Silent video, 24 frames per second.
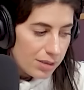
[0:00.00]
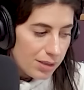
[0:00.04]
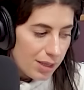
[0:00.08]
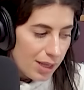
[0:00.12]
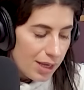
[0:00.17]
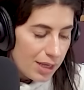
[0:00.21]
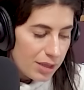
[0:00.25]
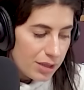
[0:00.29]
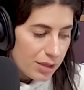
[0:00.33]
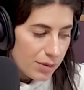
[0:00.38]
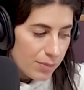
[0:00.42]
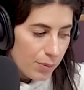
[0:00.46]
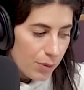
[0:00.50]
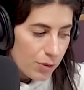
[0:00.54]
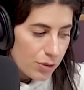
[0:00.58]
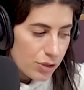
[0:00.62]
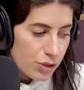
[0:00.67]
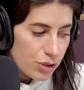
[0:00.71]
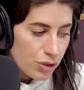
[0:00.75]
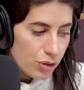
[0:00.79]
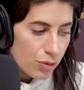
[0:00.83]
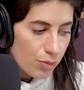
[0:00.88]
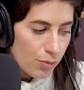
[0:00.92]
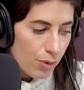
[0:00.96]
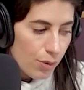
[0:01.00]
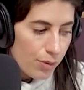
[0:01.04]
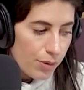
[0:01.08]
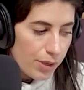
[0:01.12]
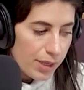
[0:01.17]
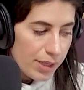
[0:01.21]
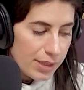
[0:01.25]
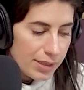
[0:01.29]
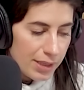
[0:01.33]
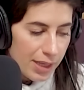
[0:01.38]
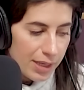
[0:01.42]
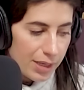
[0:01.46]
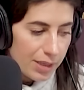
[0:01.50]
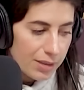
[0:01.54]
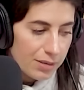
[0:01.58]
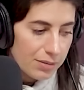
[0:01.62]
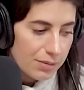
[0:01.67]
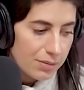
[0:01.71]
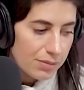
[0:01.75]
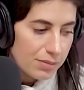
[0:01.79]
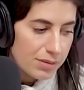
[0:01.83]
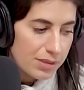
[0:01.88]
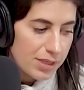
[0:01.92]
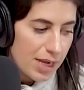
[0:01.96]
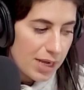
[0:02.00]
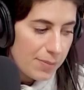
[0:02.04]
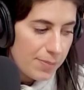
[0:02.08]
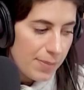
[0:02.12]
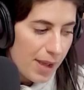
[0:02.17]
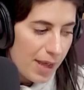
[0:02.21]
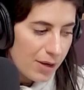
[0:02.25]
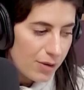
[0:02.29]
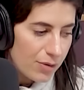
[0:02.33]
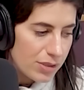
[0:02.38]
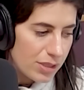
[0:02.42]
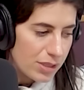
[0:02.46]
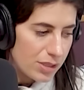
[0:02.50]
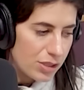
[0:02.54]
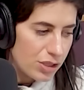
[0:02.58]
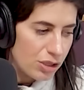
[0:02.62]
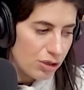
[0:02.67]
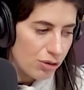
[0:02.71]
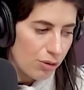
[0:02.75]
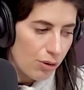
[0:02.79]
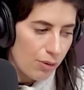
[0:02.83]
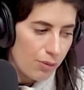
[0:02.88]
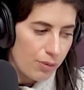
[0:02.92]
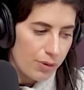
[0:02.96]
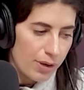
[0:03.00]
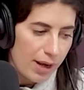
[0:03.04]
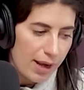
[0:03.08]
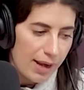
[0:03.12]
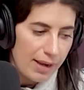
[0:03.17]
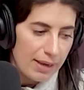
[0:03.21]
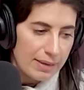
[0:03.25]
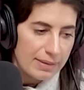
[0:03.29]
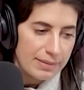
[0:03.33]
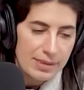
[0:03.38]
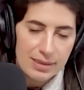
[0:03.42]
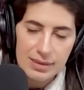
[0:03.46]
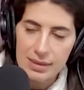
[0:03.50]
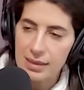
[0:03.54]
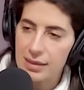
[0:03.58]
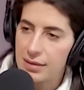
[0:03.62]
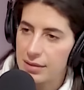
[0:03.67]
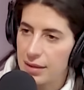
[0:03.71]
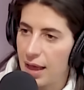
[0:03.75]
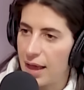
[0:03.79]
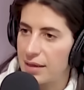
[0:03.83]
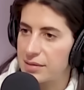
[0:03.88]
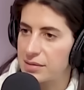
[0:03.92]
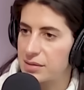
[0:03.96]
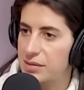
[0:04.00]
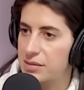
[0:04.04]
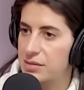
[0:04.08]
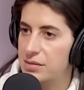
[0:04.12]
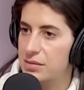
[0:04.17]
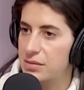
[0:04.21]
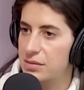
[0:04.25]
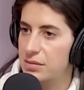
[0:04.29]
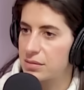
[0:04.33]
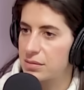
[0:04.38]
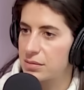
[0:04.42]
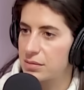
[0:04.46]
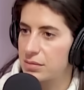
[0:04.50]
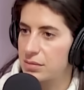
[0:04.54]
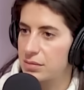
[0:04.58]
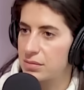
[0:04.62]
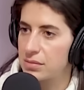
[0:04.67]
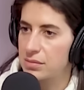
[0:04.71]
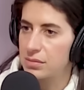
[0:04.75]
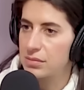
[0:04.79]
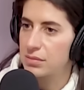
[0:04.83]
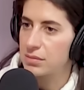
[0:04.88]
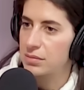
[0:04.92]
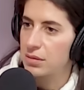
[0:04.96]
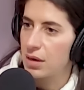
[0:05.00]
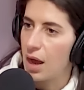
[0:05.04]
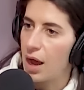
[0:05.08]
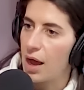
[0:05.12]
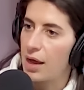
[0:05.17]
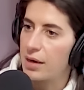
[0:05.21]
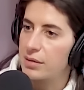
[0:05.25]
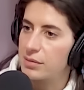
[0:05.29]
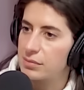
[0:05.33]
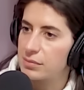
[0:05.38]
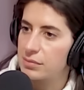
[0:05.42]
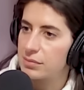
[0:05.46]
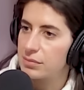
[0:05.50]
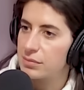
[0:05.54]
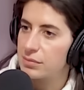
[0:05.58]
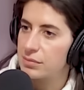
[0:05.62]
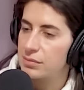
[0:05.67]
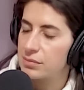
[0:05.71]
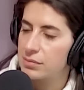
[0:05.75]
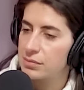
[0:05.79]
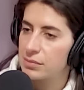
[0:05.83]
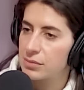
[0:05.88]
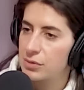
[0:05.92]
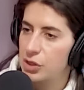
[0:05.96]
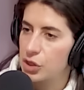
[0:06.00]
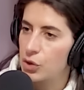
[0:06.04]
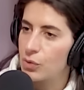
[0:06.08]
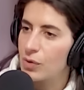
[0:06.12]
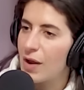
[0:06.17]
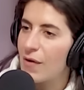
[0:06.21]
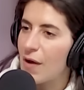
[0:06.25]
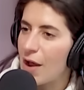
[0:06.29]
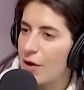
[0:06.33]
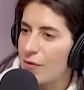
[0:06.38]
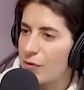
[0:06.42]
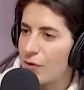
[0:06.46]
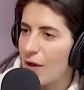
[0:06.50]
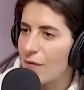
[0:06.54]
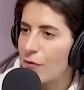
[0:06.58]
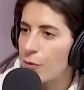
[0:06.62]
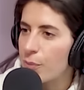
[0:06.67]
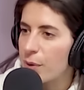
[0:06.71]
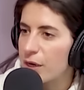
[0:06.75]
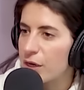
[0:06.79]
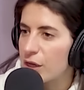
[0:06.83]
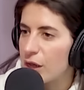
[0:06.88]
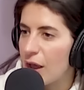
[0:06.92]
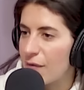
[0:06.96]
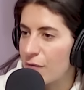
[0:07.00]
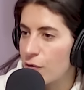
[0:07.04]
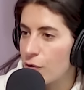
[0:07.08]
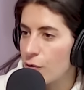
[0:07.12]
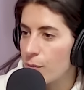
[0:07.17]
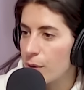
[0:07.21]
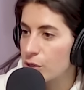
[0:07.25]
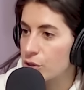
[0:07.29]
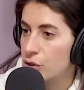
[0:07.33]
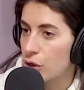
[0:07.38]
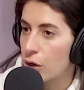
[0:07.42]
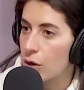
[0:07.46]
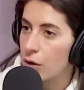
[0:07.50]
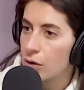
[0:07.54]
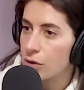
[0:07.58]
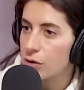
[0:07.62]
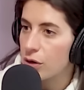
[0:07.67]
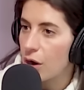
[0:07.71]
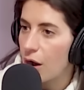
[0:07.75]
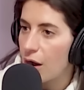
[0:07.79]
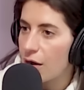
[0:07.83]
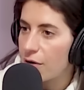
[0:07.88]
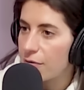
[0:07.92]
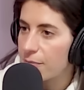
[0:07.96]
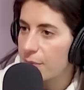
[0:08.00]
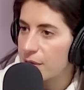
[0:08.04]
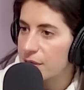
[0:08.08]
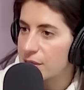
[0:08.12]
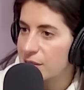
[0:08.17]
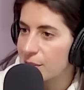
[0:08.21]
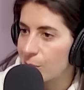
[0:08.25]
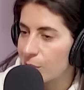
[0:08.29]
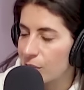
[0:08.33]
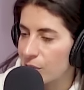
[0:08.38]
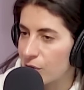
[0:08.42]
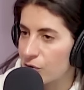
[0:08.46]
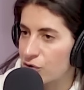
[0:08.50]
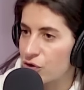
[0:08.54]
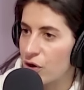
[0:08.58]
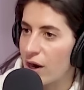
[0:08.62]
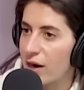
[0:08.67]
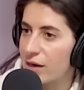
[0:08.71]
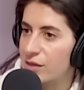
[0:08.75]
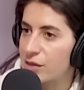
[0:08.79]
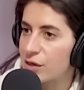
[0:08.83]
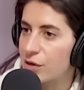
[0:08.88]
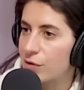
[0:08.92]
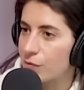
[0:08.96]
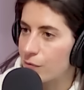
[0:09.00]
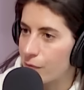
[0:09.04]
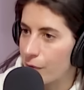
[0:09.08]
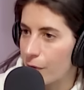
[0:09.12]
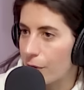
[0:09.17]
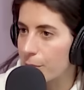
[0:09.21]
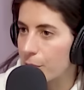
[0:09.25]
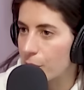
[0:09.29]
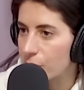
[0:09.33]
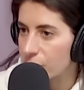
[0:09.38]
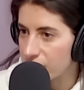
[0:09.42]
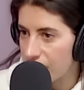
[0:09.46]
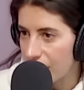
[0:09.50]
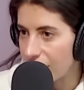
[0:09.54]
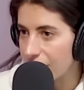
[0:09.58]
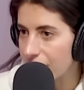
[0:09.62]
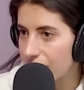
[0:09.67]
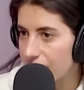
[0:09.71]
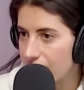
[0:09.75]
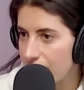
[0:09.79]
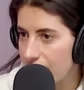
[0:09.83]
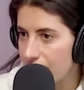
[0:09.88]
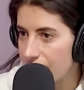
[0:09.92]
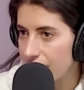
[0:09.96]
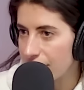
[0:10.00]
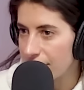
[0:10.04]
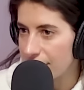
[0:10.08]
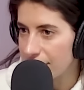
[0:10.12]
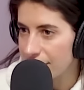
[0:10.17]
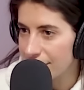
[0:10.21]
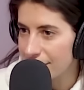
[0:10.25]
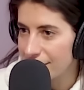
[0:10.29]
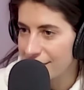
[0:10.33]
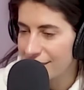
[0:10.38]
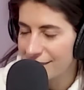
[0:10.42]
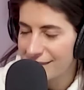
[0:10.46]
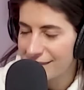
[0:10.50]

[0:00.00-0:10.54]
Like the person who wrote in, like take matters into your own hands. I think that's hot. Right. If you, you never, have you ever been have you ever been turned off by someone trying to confirm your date for no, that night? Ever,